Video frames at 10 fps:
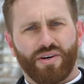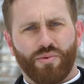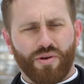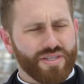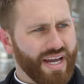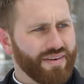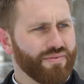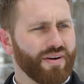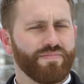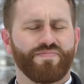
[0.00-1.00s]
where's that
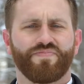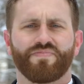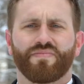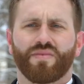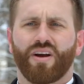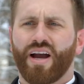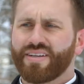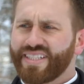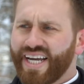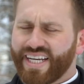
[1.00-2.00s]
from? Or
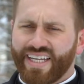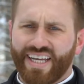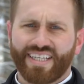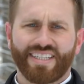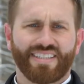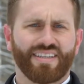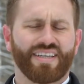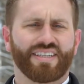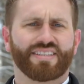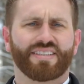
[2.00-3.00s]
how's that connected to
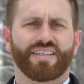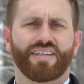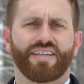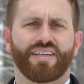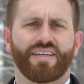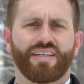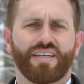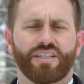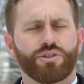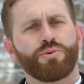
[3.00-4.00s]
this?
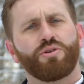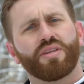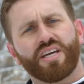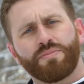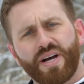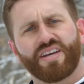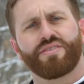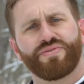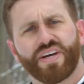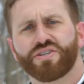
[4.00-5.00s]
And so when you think about
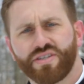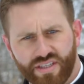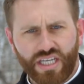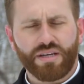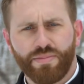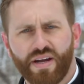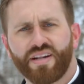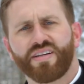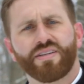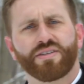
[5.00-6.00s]
confession, think about
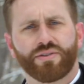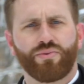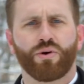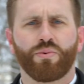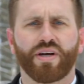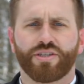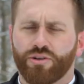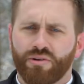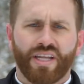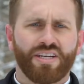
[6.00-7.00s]
it in those four ways
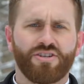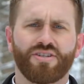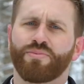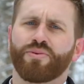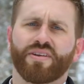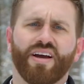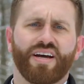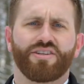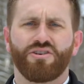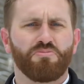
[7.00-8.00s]
your relationship with
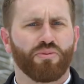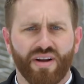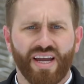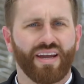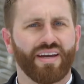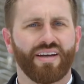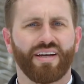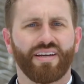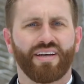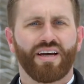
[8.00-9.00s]
God. Do you pray?
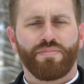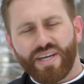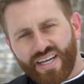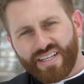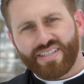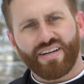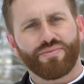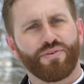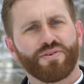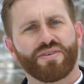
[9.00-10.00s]
It begins there.
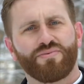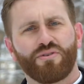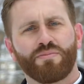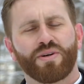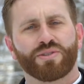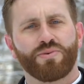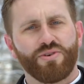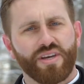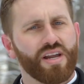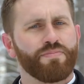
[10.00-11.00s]
First and foremost, when
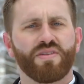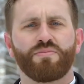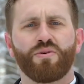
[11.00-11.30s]
you get up in the